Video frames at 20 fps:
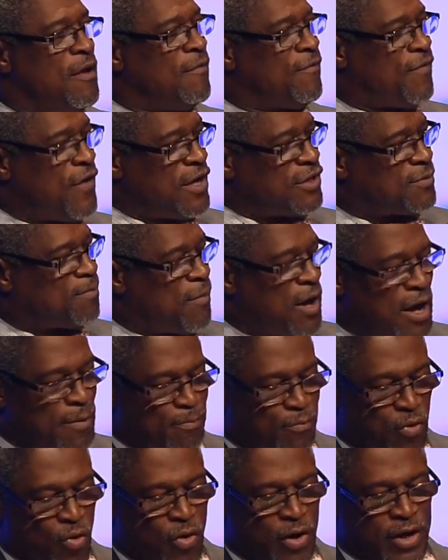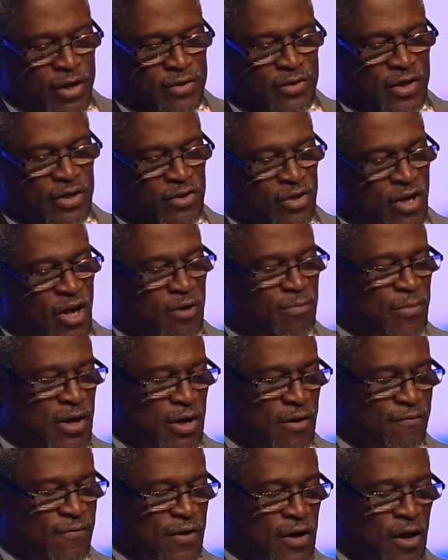faced by boys and young
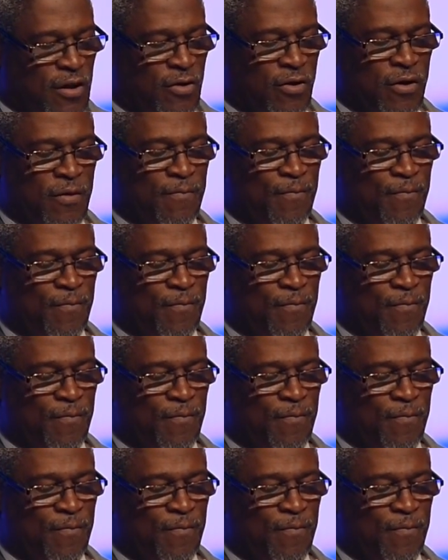men of color.